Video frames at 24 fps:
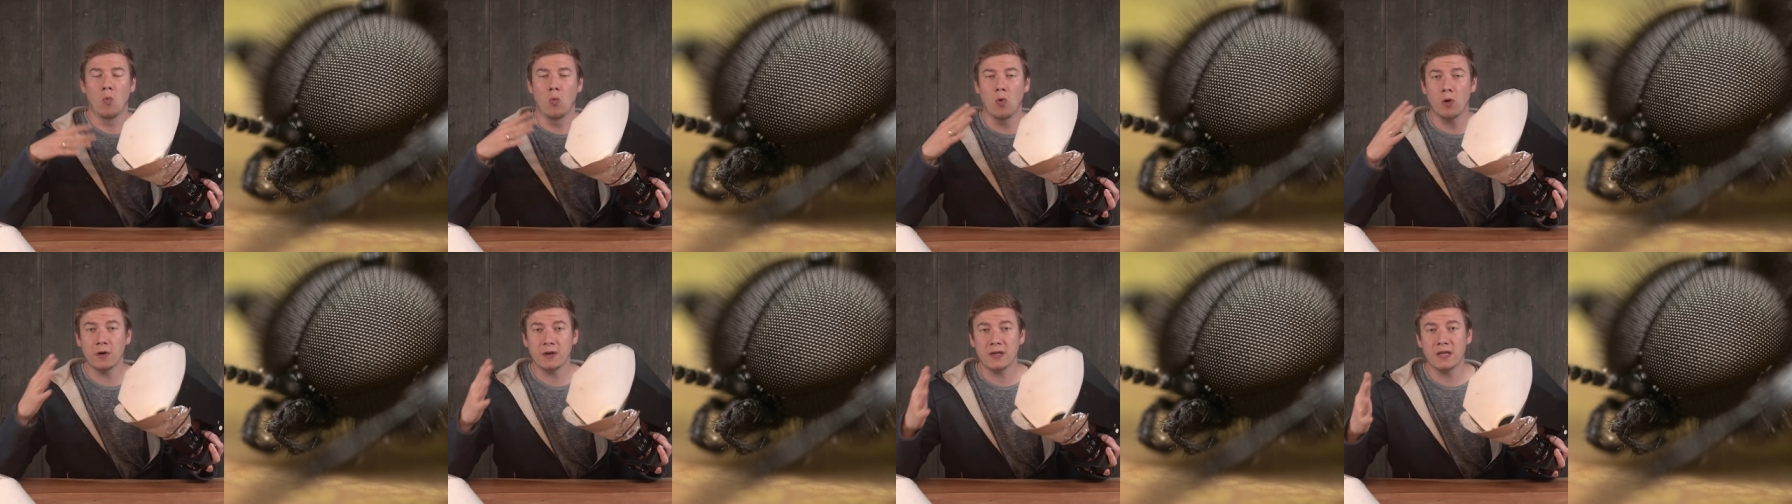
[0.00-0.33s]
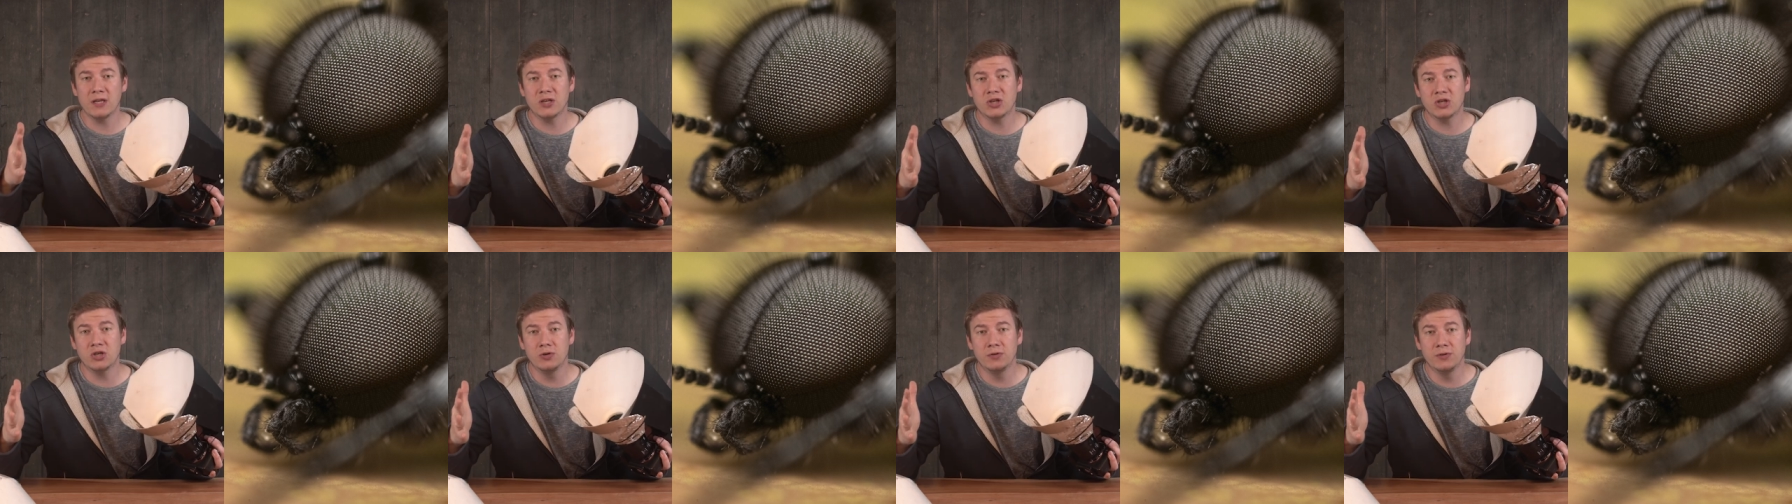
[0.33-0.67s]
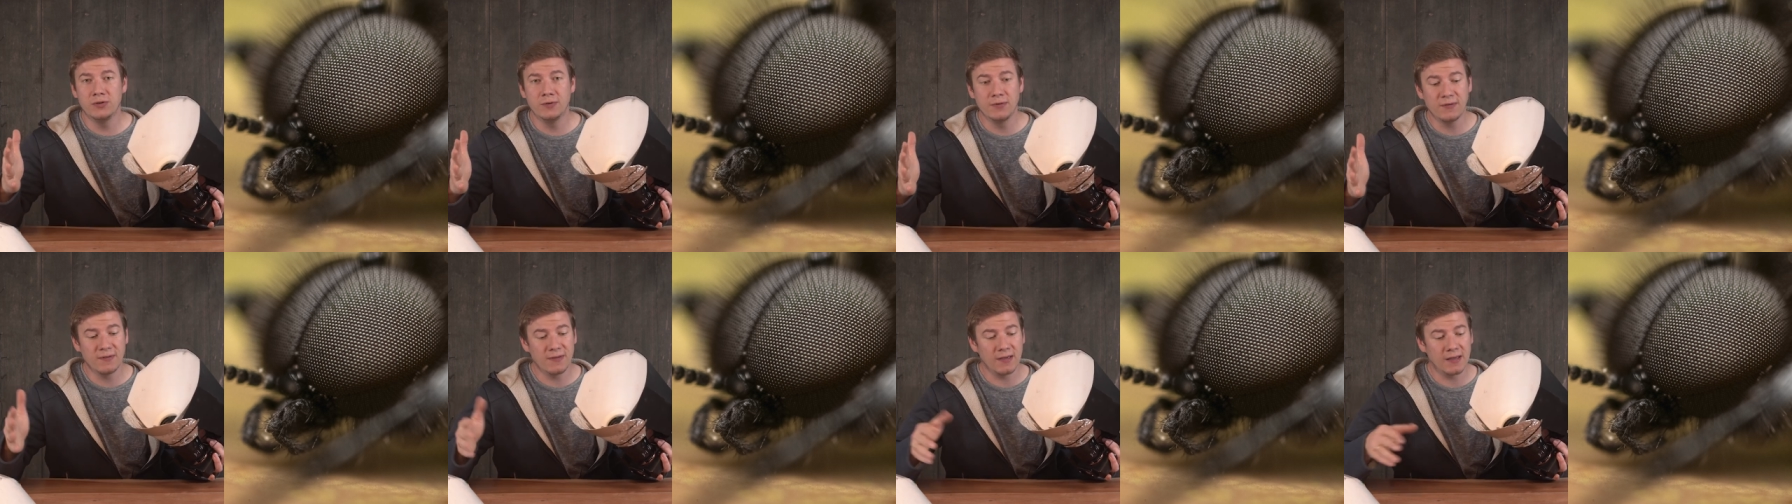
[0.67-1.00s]
One issue
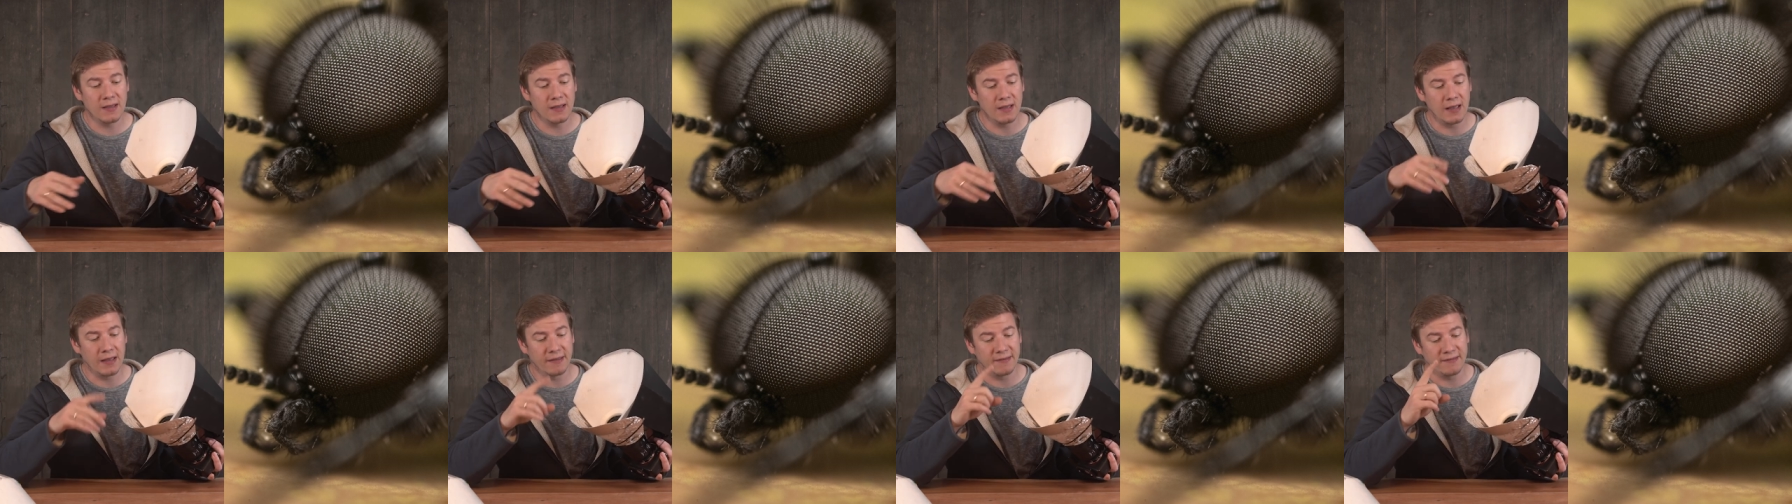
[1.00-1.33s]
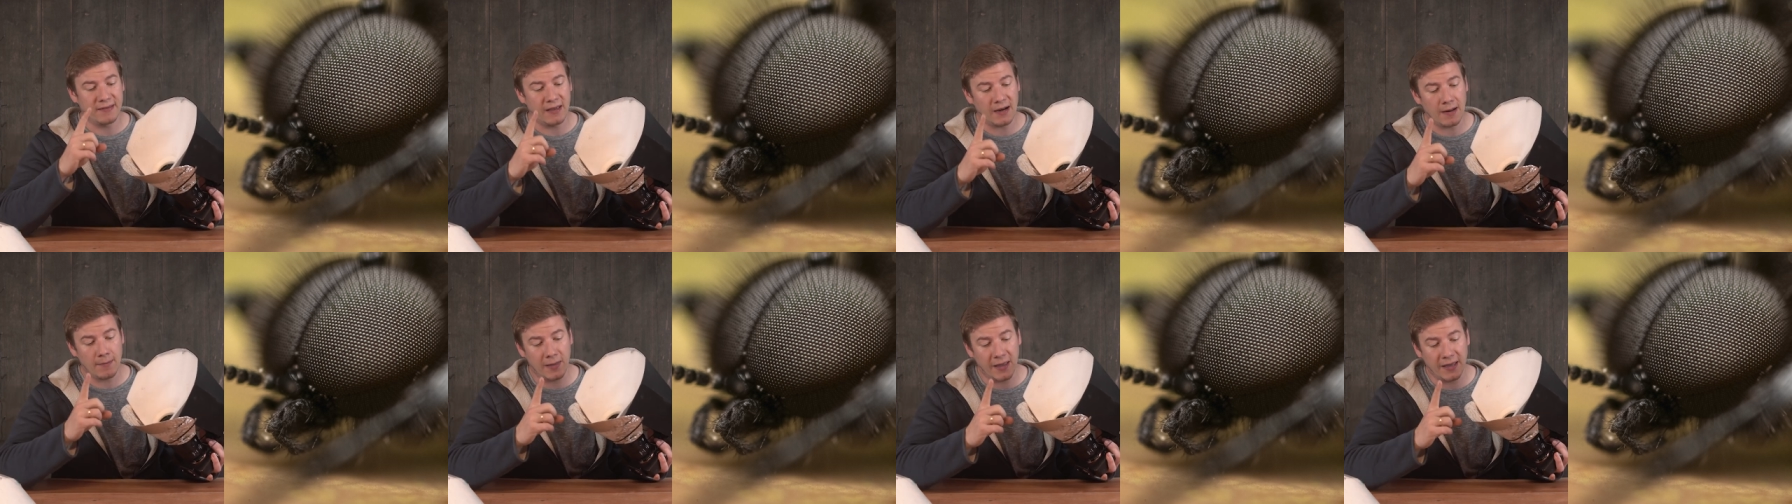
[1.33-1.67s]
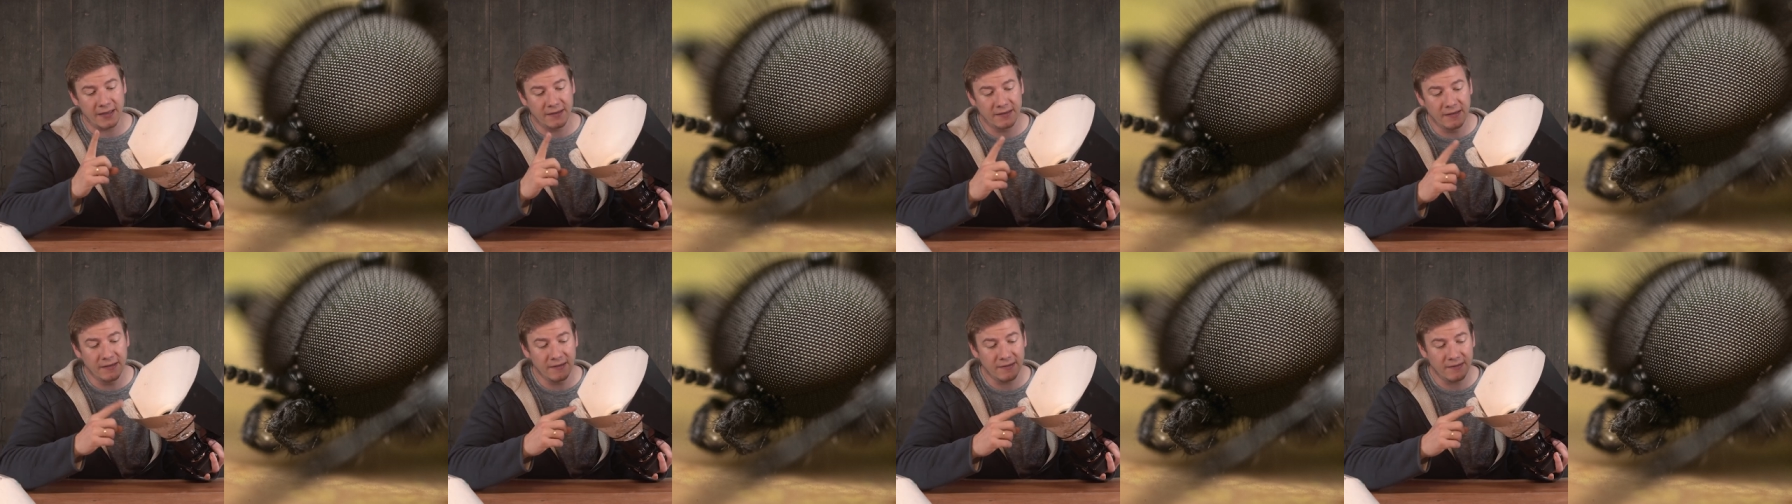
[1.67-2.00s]
using a setup
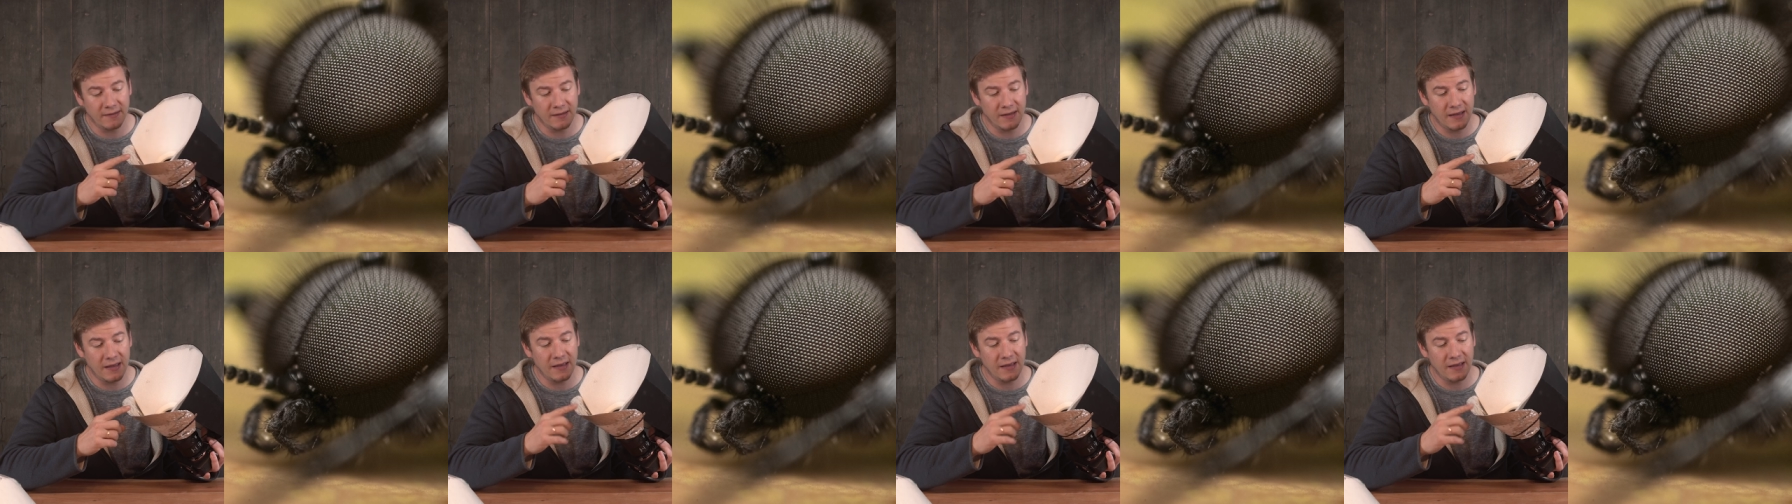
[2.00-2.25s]
like this